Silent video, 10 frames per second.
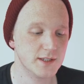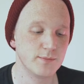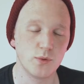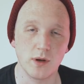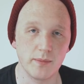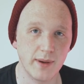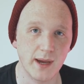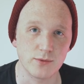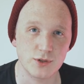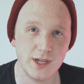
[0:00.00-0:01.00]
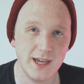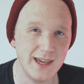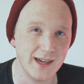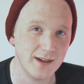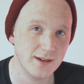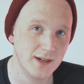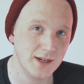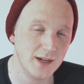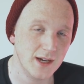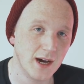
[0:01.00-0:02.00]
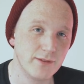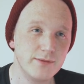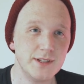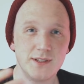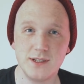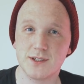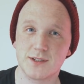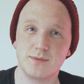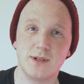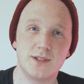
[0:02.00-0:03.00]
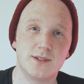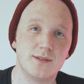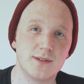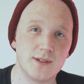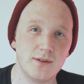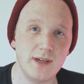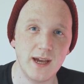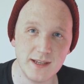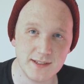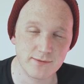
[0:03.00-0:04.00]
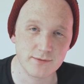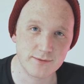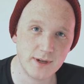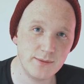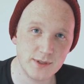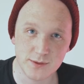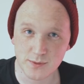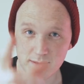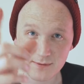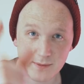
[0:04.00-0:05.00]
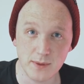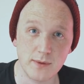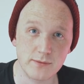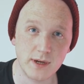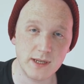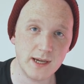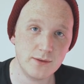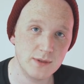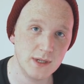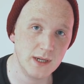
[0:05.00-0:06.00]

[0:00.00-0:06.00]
smaller pouch here. I've recently just switched to the Sony A7 III, which is what I'm filming with right now,